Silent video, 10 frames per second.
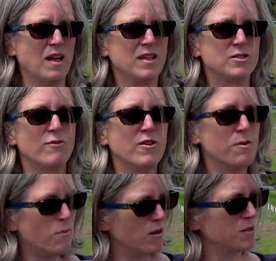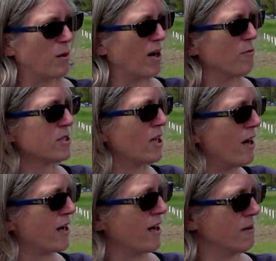So for the most part, we're
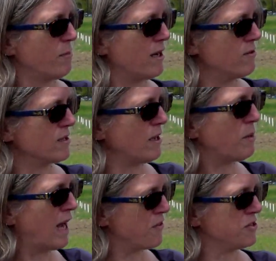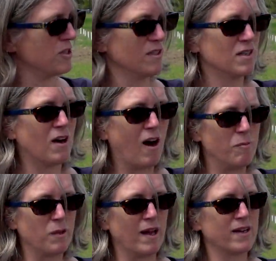talking about a pathogen
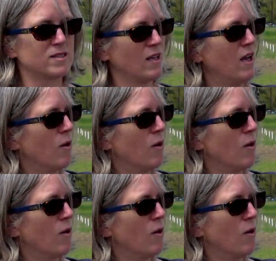complex